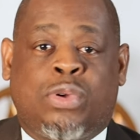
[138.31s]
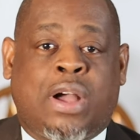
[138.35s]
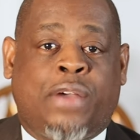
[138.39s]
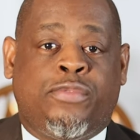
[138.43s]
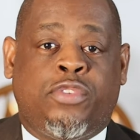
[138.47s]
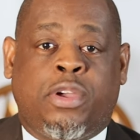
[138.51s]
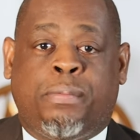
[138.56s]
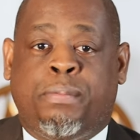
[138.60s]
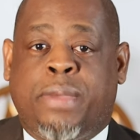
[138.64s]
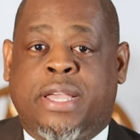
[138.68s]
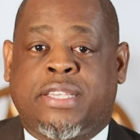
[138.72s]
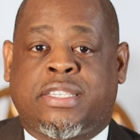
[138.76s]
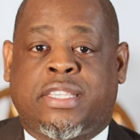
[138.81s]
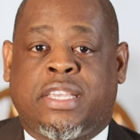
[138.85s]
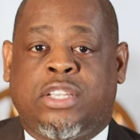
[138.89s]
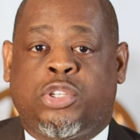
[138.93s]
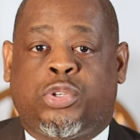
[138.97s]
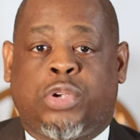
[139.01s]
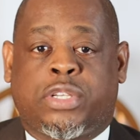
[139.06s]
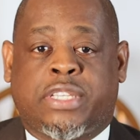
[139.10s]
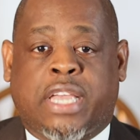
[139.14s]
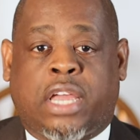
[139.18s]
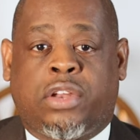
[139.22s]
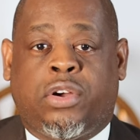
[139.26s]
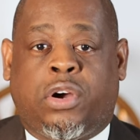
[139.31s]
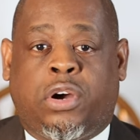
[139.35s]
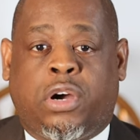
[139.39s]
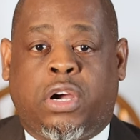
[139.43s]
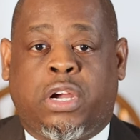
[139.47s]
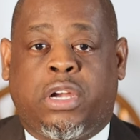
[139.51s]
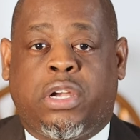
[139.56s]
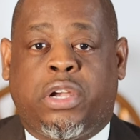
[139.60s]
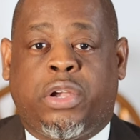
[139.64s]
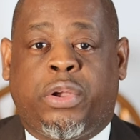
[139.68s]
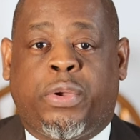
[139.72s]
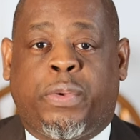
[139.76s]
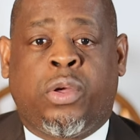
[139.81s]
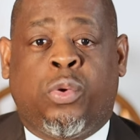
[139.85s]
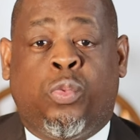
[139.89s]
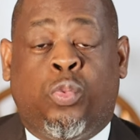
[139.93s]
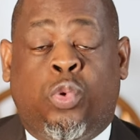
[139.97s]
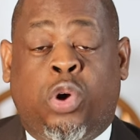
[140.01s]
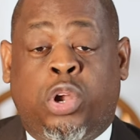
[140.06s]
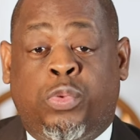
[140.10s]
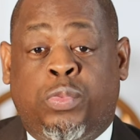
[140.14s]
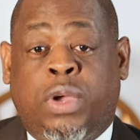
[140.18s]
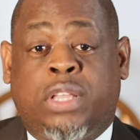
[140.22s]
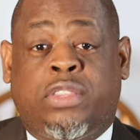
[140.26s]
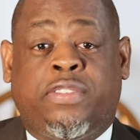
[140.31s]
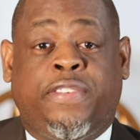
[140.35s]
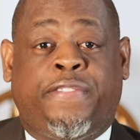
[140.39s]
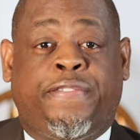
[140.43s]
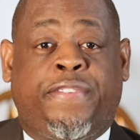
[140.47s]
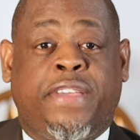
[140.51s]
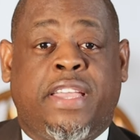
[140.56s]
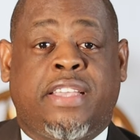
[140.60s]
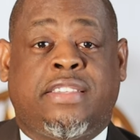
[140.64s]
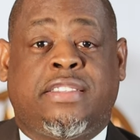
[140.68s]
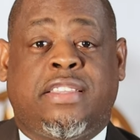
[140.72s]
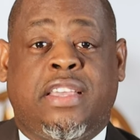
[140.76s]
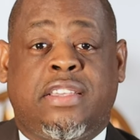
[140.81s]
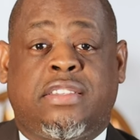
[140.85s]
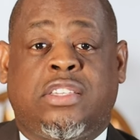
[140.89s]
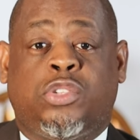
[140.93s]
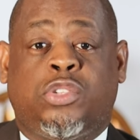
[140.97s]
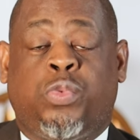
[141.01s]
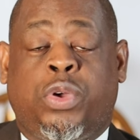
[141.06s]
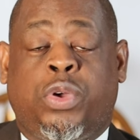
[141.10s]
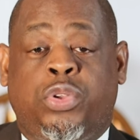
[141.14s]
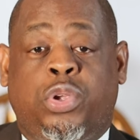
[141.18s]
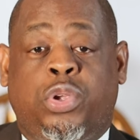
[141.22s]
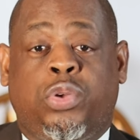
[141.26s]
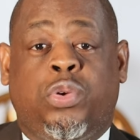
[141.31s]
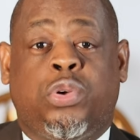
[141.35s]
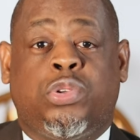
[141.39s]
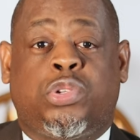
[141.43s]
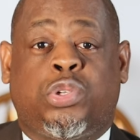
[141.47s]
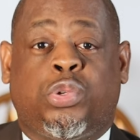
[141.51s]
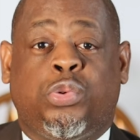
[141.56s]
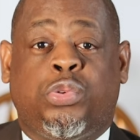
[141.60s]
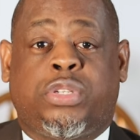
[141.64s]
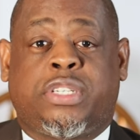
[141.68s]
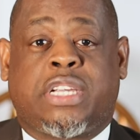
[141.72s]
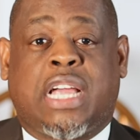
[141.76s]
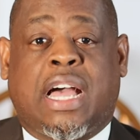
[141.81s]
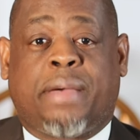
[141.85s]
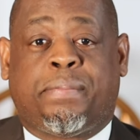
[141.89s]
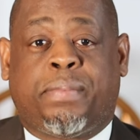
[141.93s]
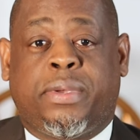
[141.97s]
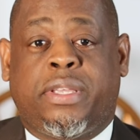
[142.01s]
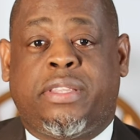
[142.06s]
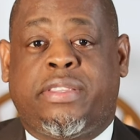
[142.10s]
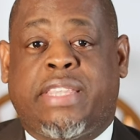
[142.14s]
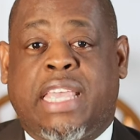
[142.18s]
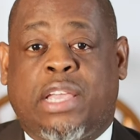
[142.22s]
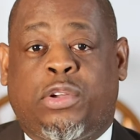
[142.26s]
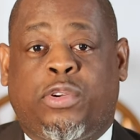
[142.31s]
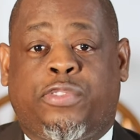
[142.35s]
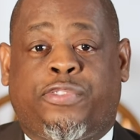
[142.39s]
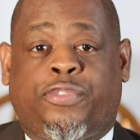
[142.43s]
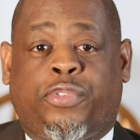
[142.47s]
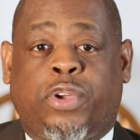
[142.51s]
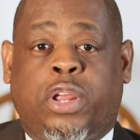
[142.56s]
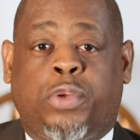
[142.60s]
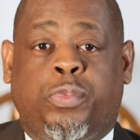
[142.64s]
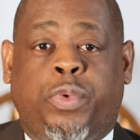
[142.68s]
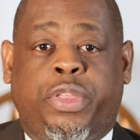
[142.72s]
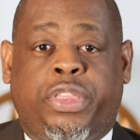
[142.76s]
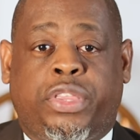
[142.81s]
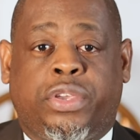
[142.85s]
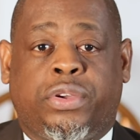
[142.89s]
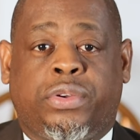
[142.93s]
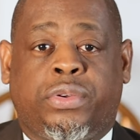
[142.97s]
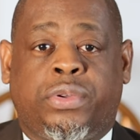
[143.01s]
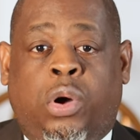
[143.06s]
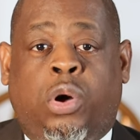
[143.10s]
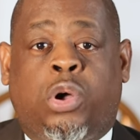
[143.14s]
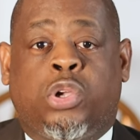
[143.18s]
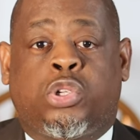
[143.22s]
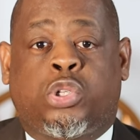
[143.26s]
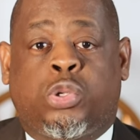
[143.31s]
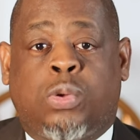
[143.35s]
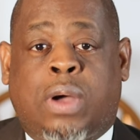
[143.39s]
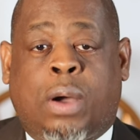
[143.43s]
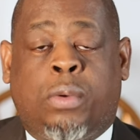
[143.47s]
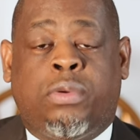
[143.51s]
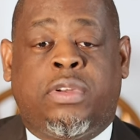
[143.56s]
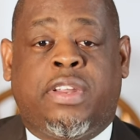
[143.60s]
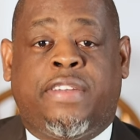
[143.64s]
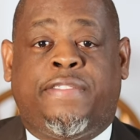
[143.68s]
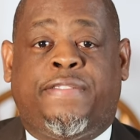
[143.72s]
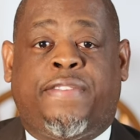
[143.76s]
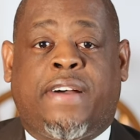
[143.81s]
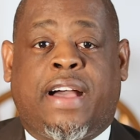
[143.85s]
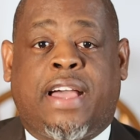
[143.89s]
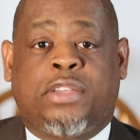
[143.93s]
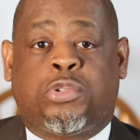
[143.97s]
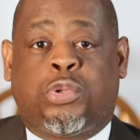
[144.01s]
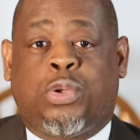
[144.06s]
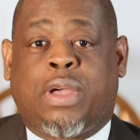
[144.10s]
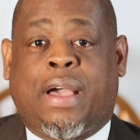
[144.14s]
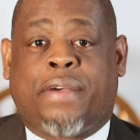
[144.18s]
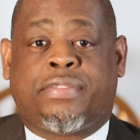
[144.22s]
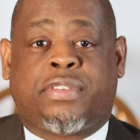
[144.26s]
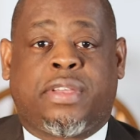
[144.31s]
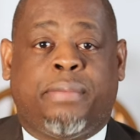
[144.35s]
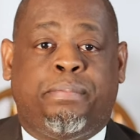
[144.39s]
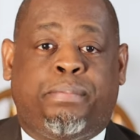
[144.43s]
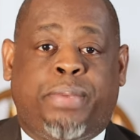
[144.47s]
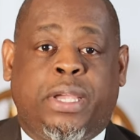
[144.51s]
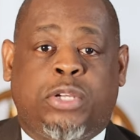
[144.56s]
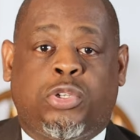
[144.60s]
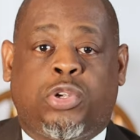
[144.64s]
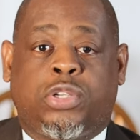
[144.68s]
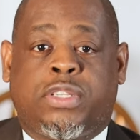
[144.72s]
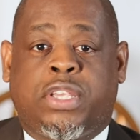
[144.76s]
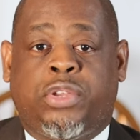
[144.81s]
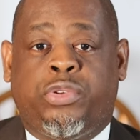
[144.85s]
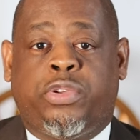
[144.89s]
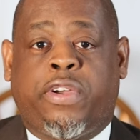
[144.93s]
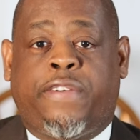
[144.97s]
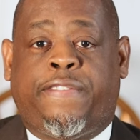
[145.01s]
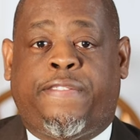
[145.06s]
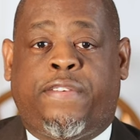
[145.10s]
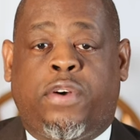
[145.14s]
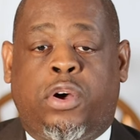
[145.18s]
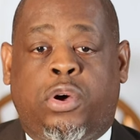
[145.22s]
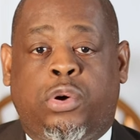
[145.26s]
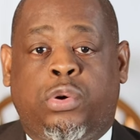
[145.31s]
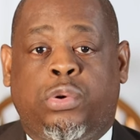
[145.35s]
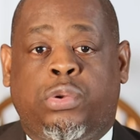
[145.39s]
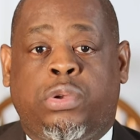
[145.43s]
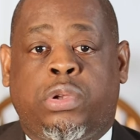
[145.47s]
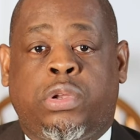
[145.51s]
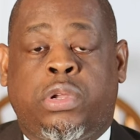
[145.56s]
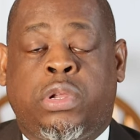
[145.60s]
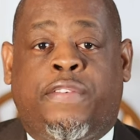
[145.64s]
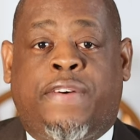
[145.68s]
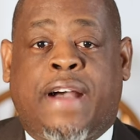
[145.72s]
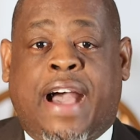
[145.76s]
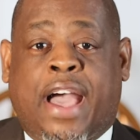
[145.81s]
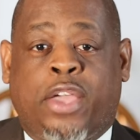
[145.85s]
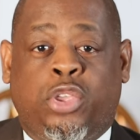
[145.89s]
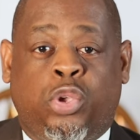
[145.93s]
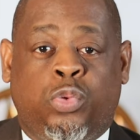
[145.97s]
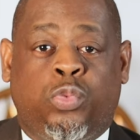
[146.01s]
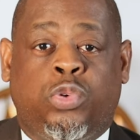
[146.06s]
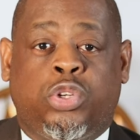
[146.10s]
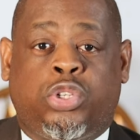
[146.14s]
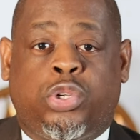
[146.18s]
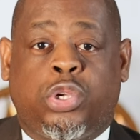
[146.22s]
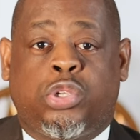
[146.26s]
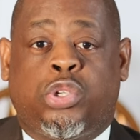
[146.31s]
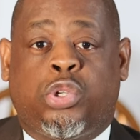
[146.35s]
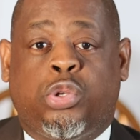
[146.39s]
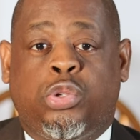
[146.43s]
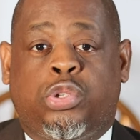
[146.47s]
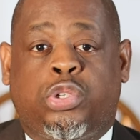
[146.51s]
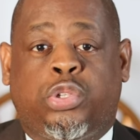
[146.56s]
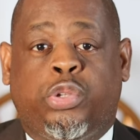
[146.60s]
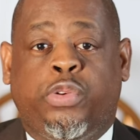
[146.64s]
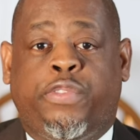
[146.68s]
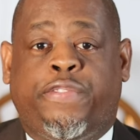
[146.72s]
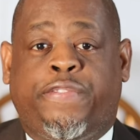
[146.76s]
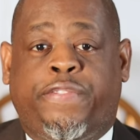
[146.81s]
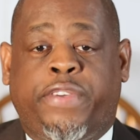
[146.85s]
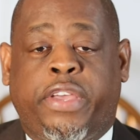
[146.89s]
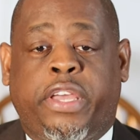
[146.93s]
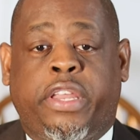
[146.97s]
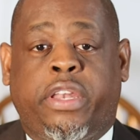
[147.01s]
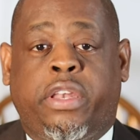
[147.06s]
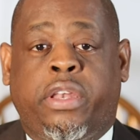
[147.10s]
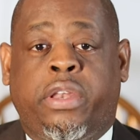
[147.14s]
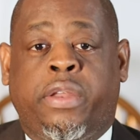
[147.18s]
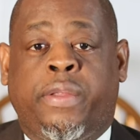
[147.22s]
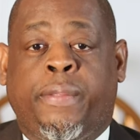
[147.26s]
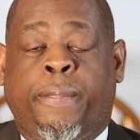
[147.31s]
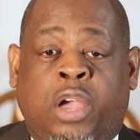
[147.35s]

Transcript: They don't have your best interest at heart. One way to fix this is when you go suit shopping, take a friend with you. Also, I would advise to have some pictures in your phone of how you want your suits to fit.